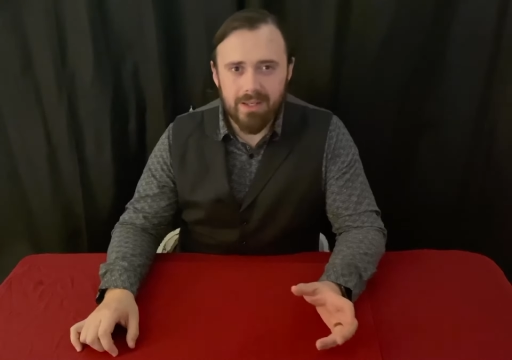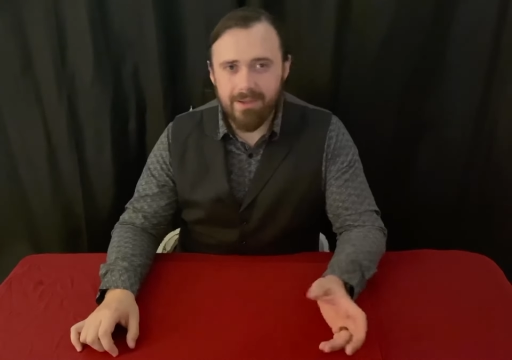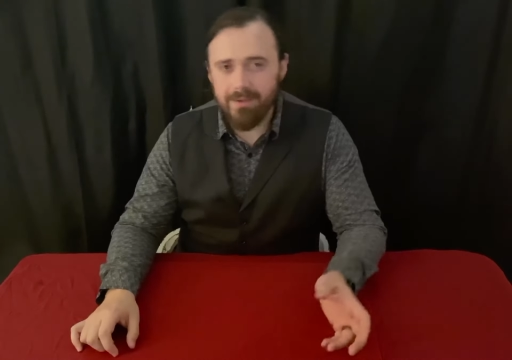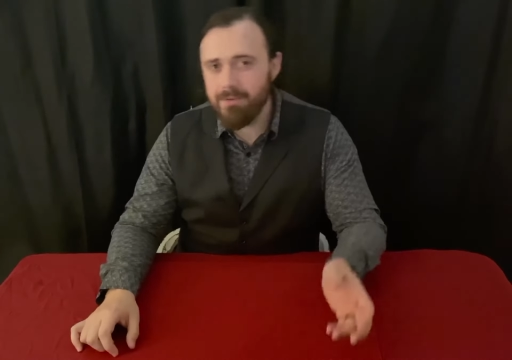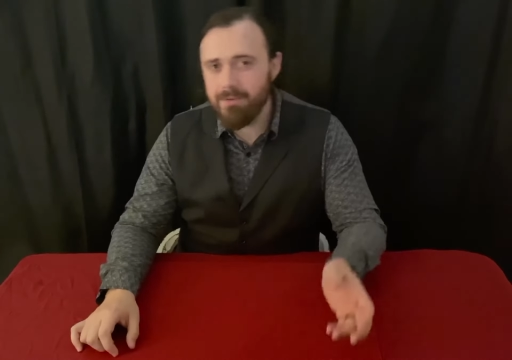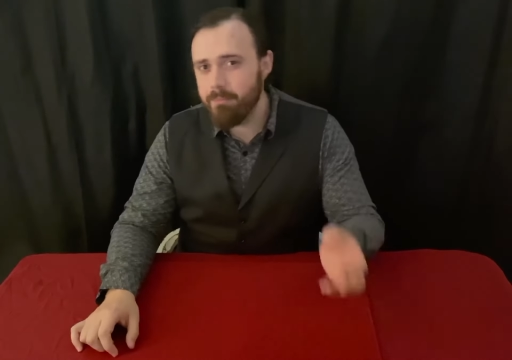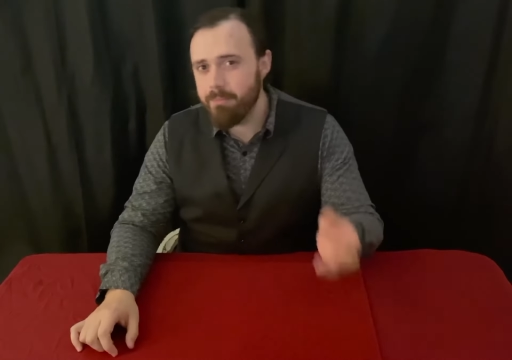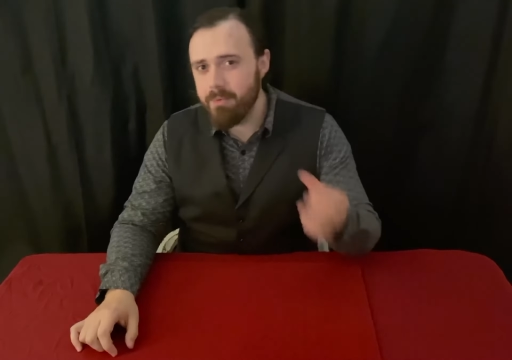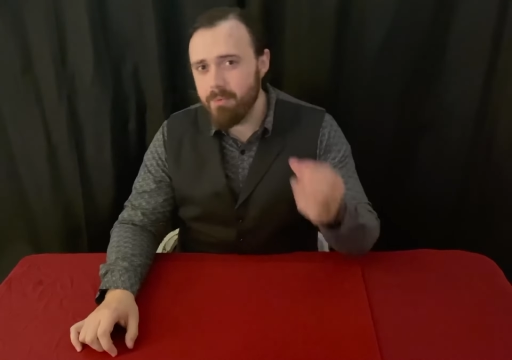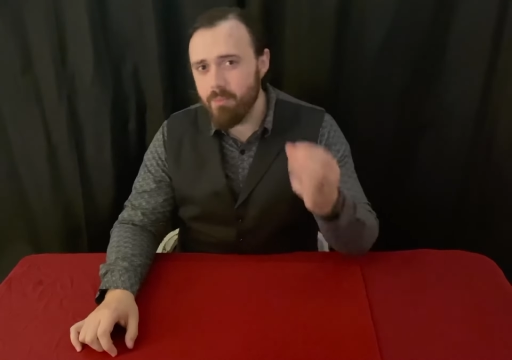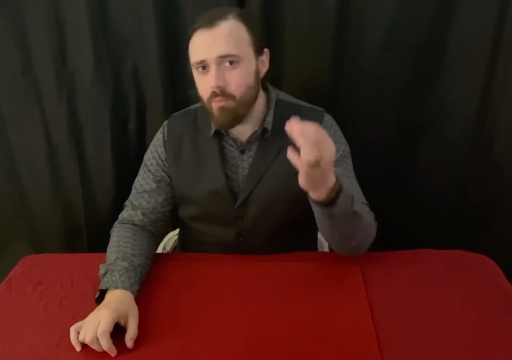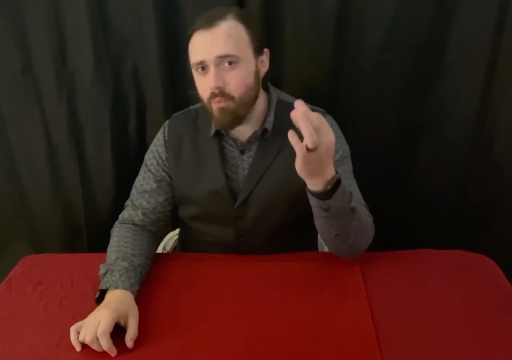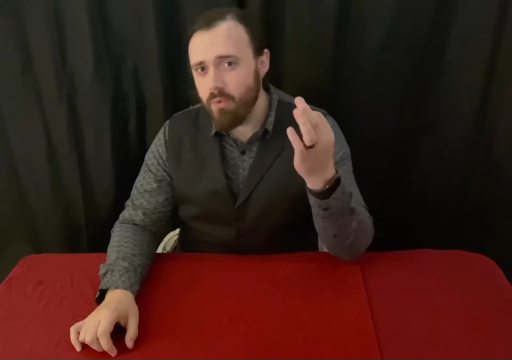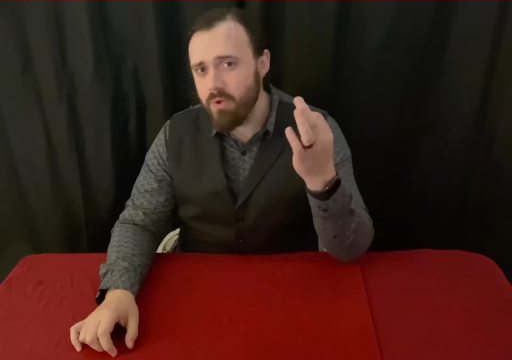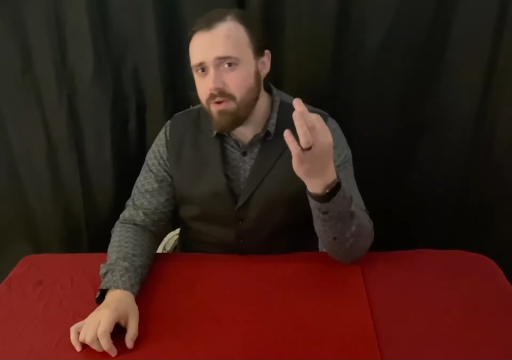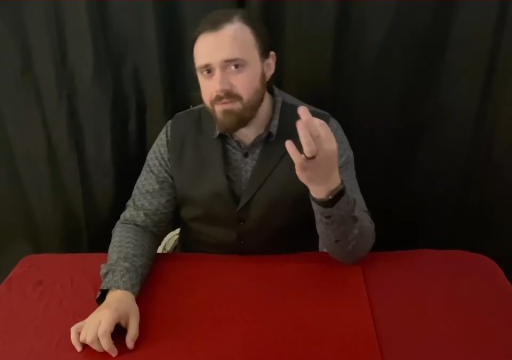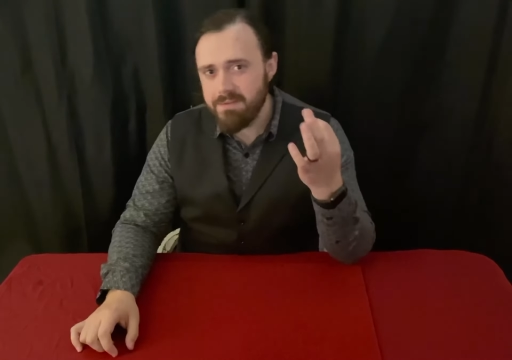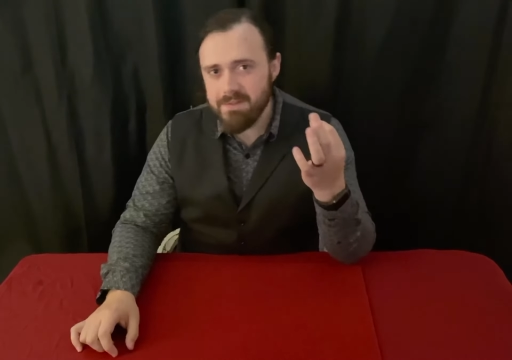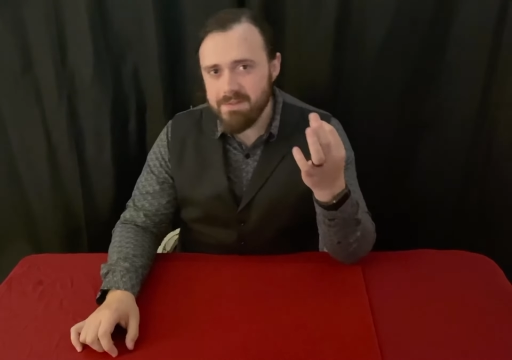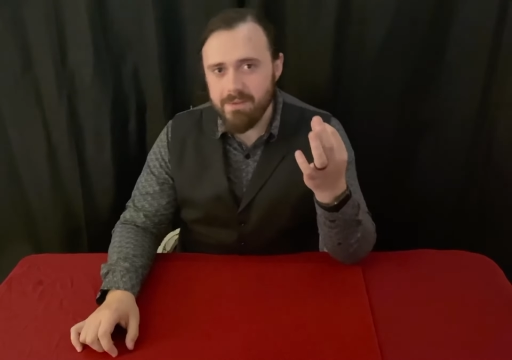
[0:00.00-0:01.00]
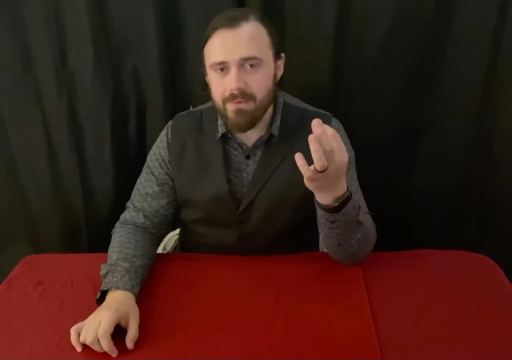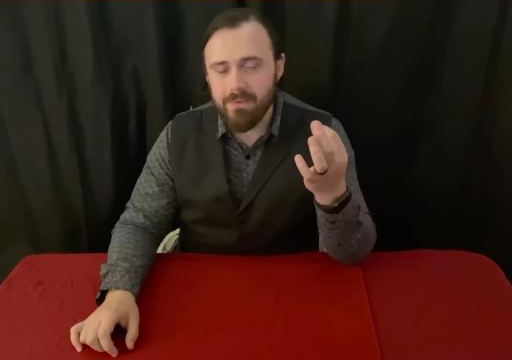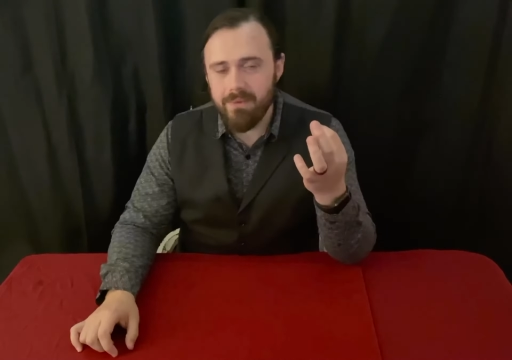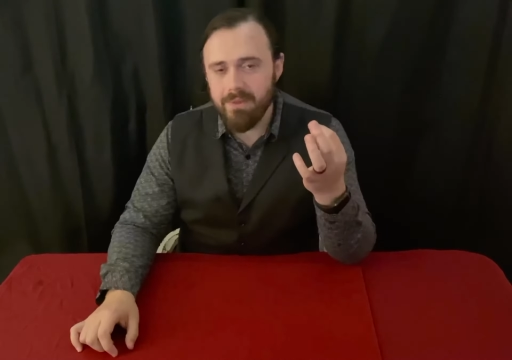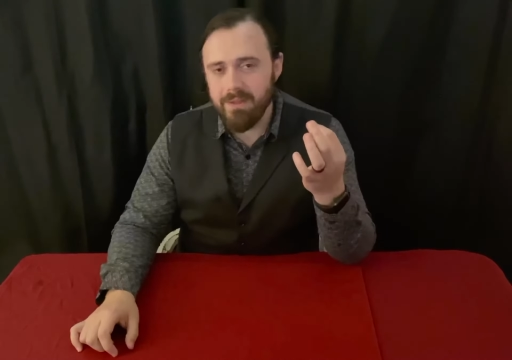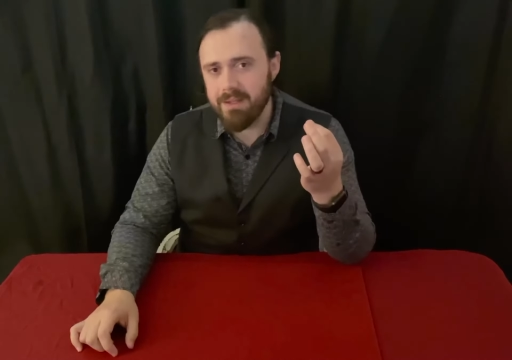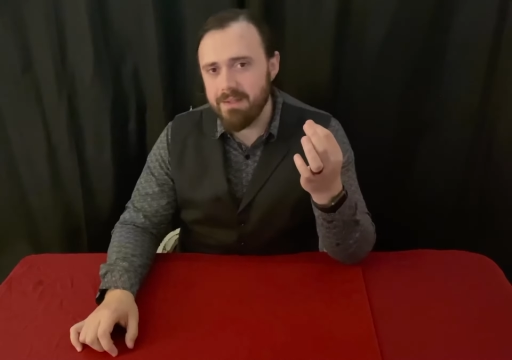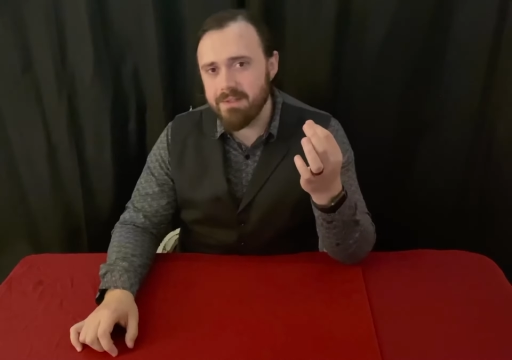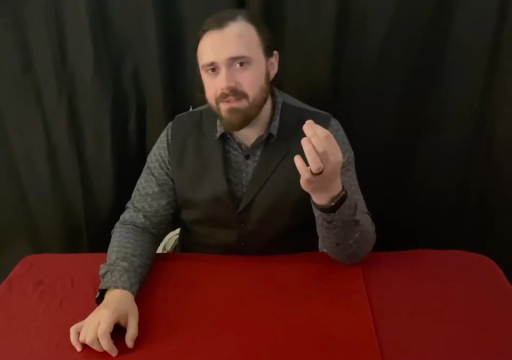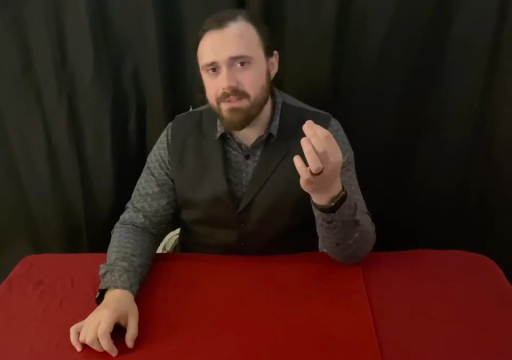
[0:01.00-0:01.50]
could have been one of two
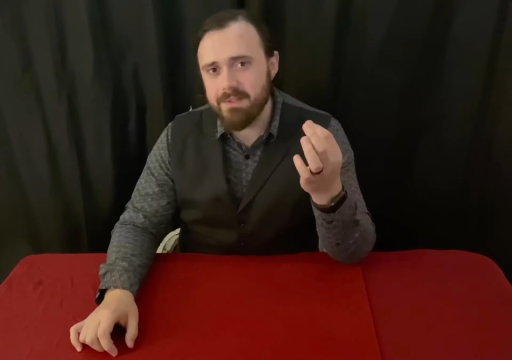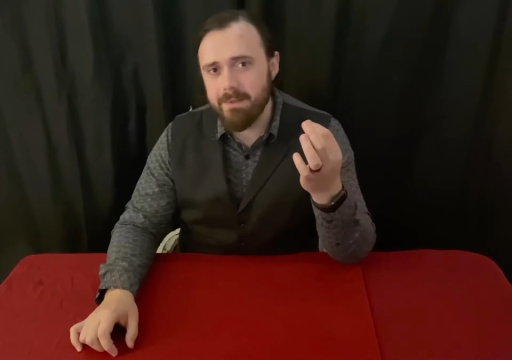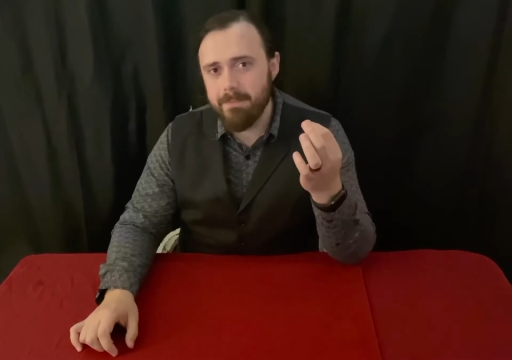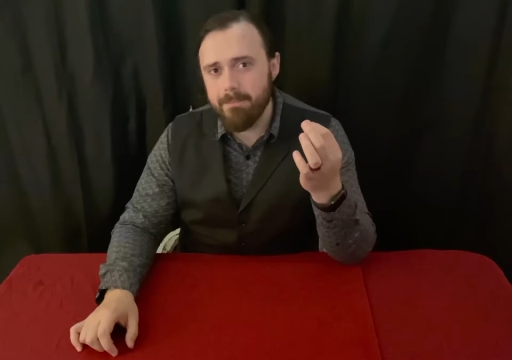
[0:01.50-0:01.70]
things.